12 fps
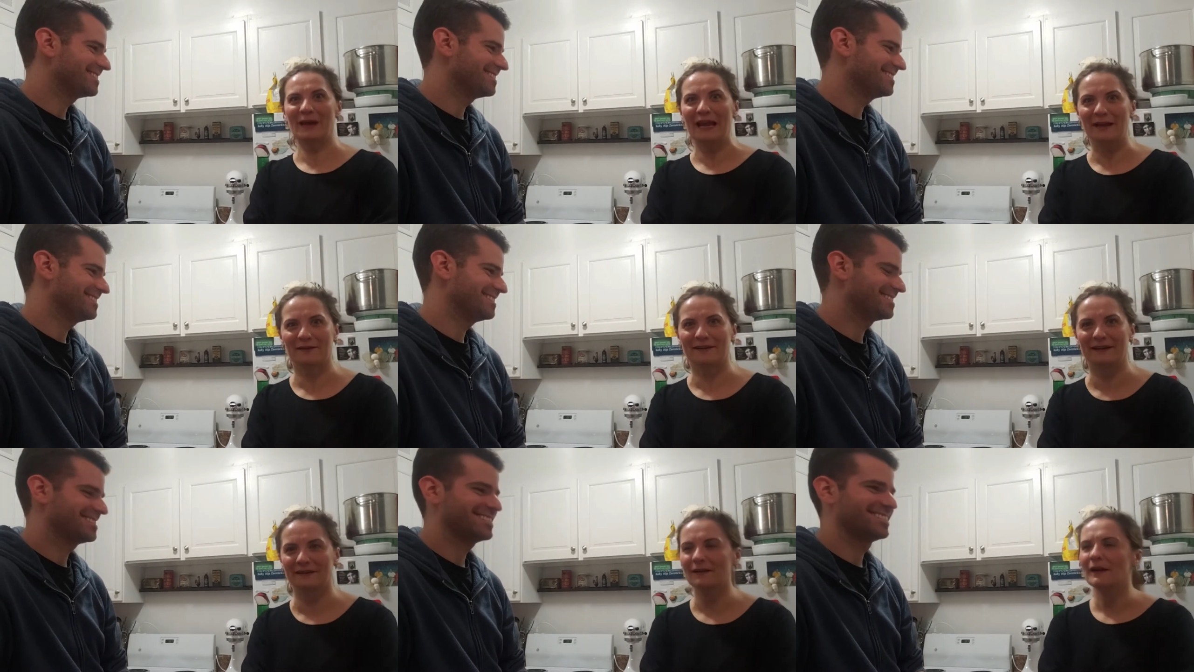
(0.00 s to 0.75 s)
Speaker 1: some anger
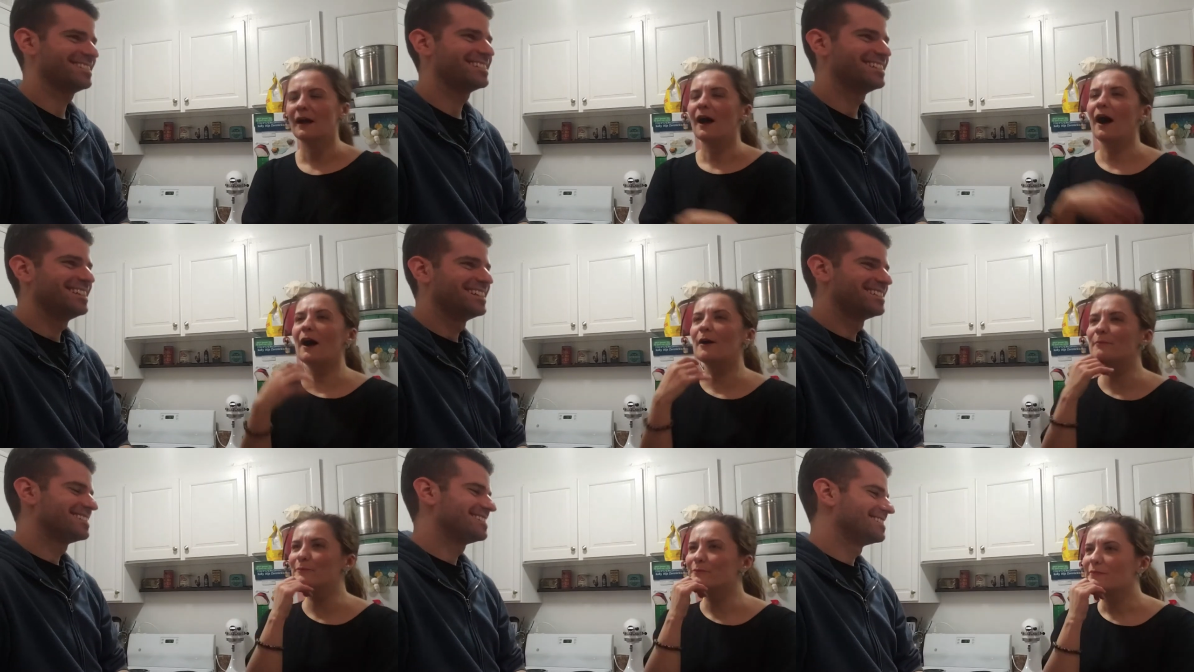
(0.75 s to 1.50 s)
here.
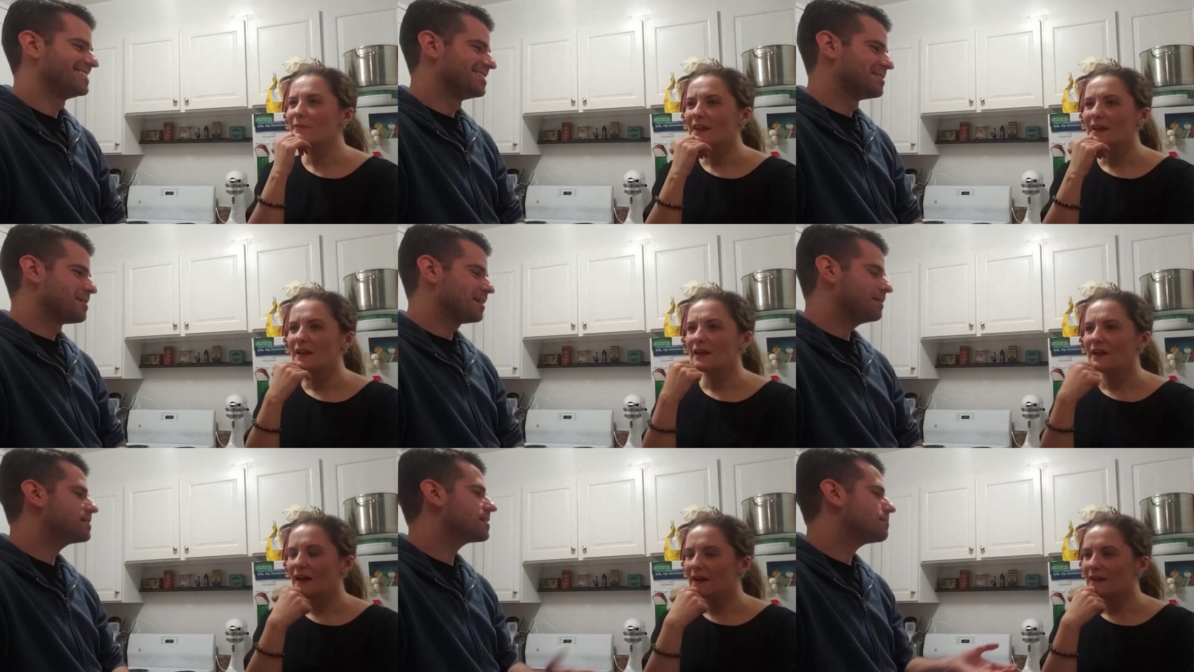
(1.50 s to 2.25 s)
Um...
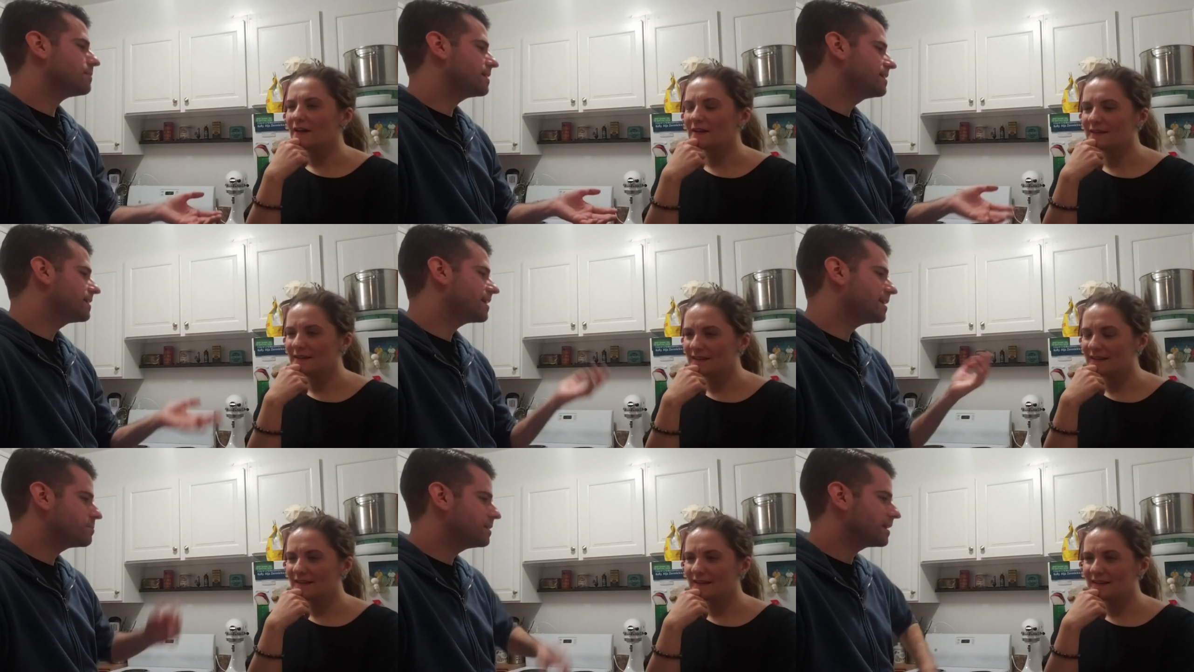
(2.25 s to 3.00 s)
Speaker 2: He's got money. He
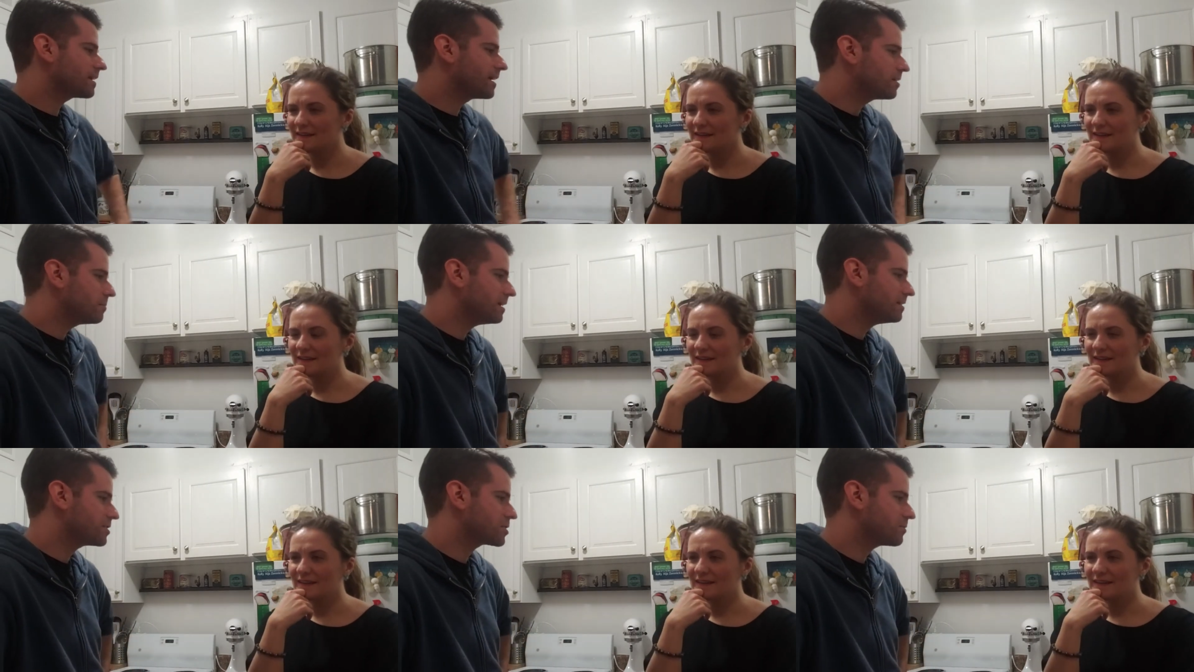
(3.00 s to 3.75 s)
can't even be like Iron
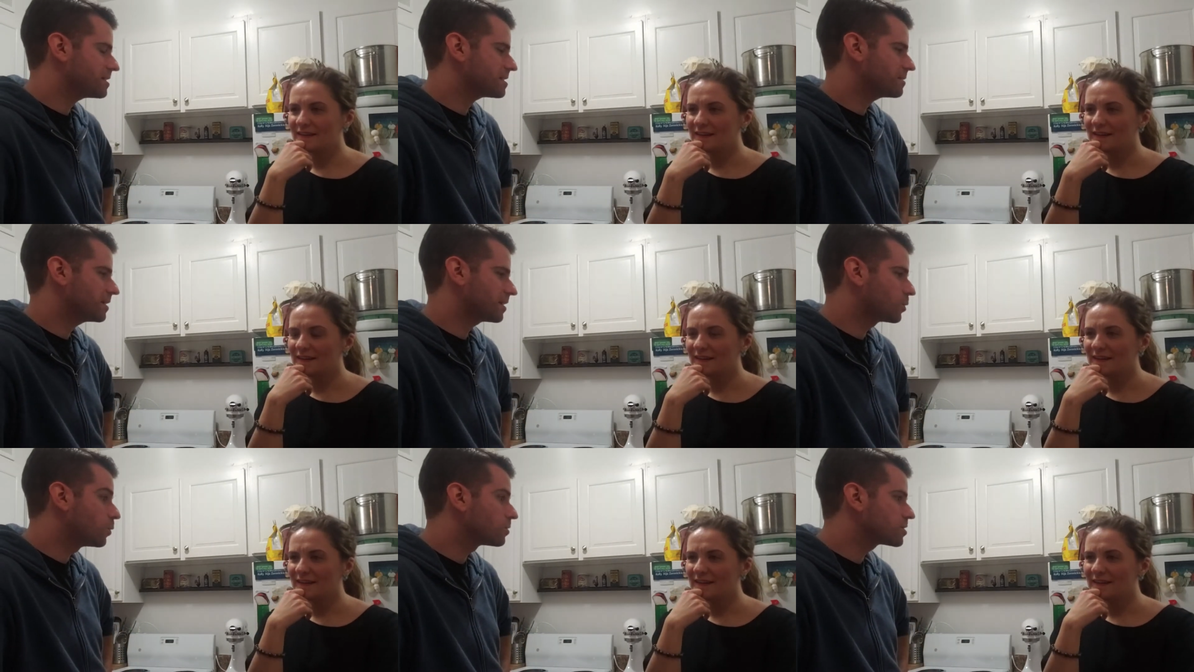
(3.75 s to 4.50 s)
Man. Just create something, a
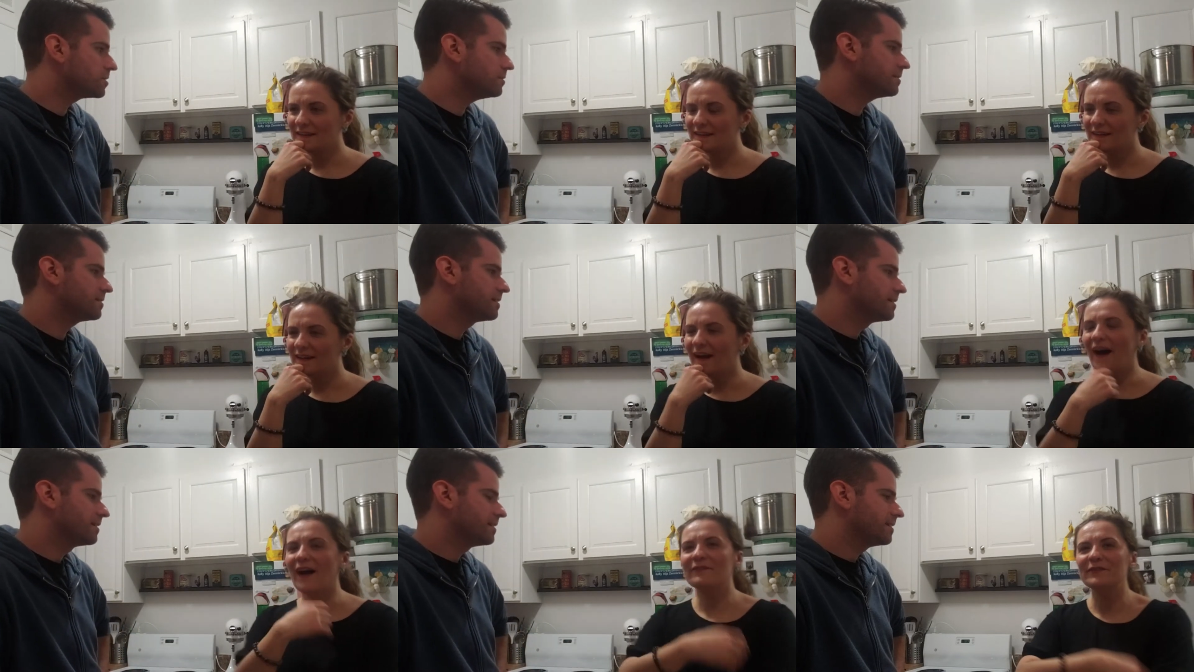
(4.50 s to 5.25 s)
cool suit.
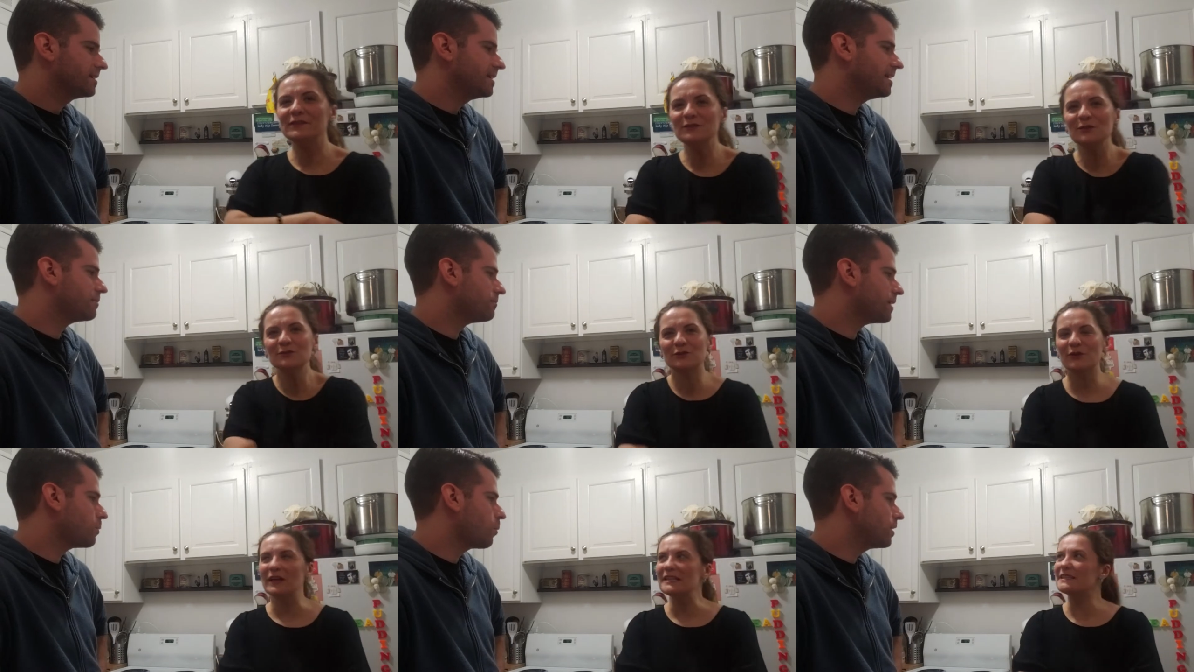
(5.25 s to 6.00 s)
Speaker 1: I feel
Speaker 2: so
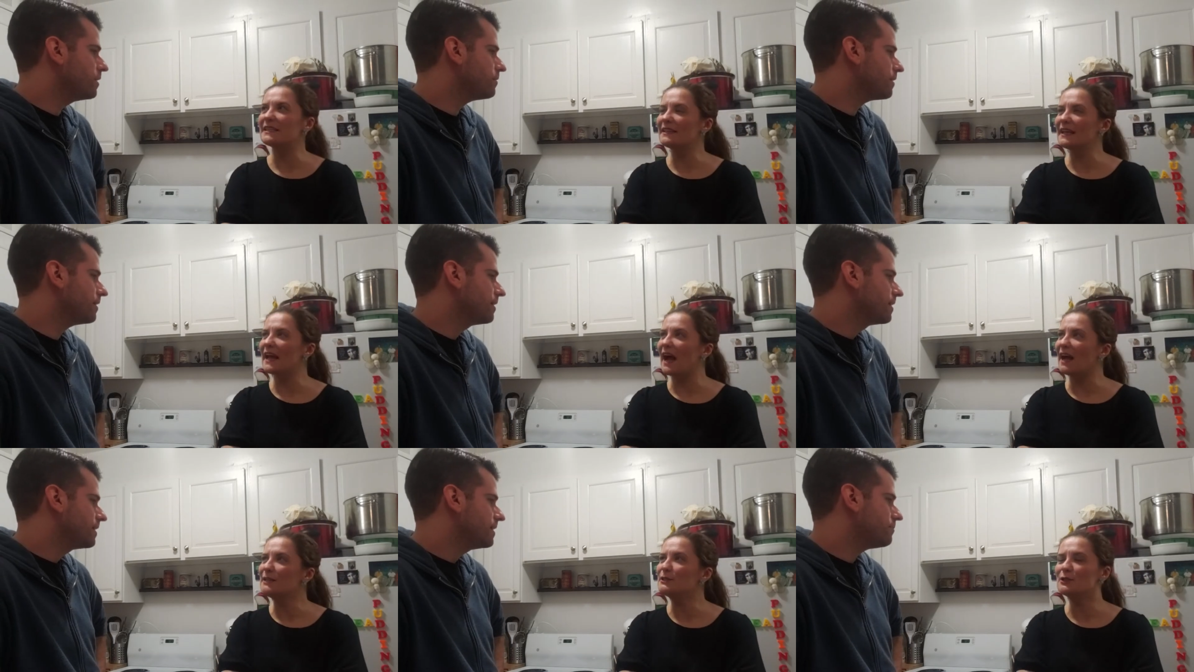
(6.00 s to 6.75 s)
strange that, like,
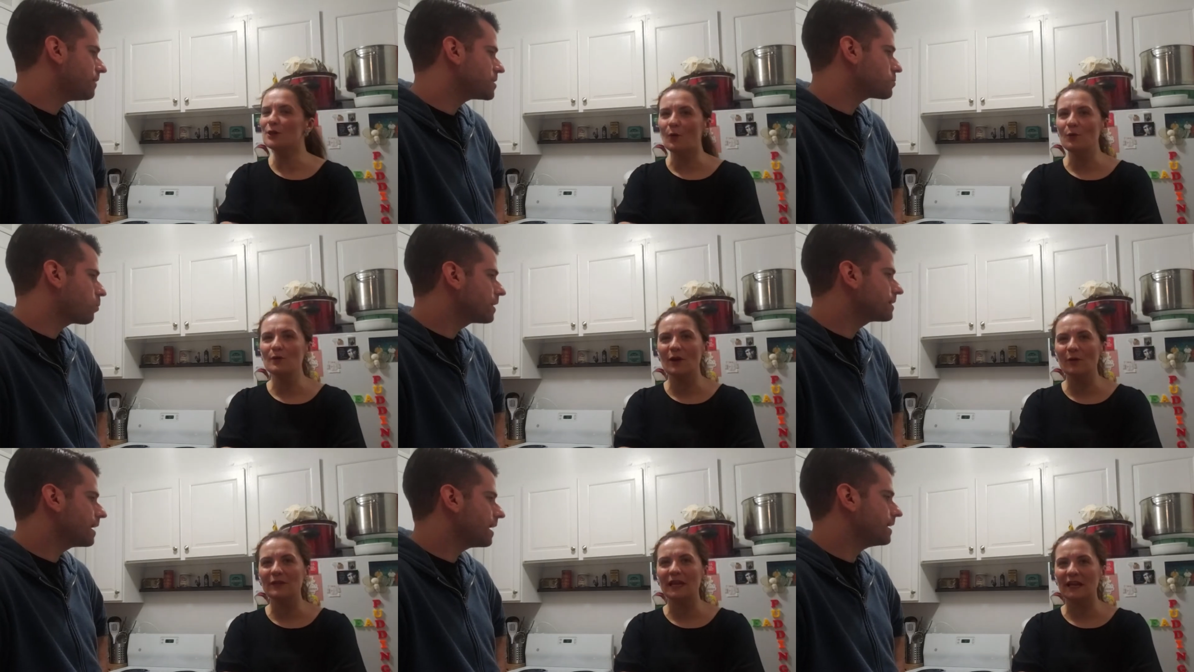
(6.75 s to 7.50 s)
I don't
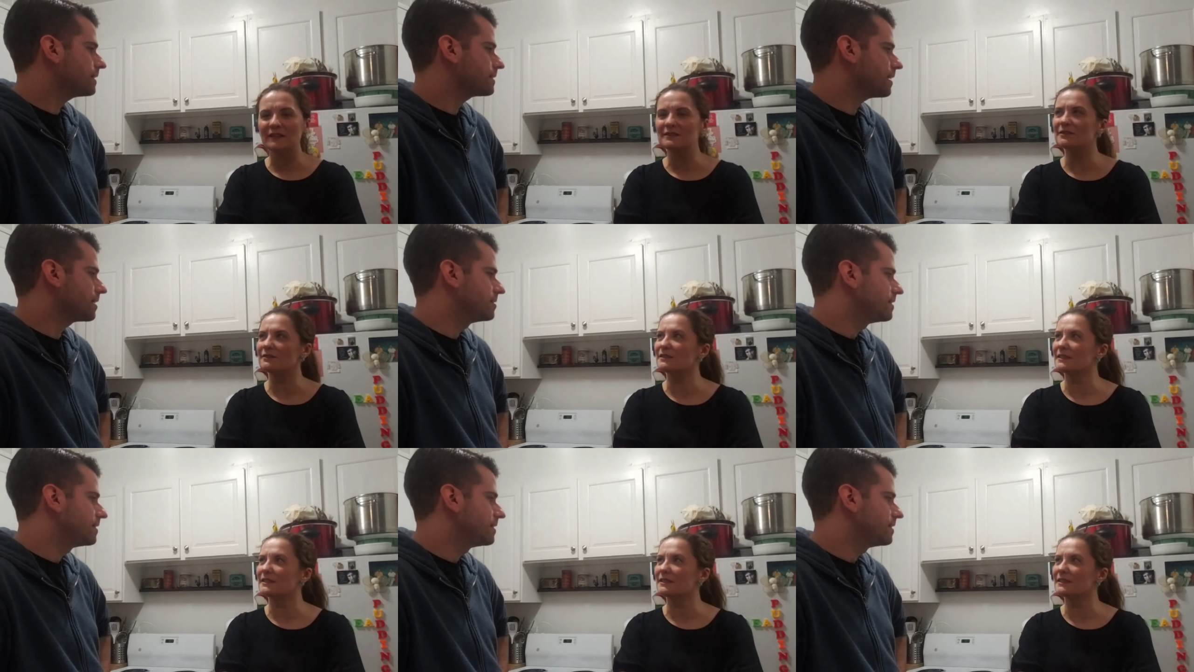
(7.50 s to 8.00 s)
know the answer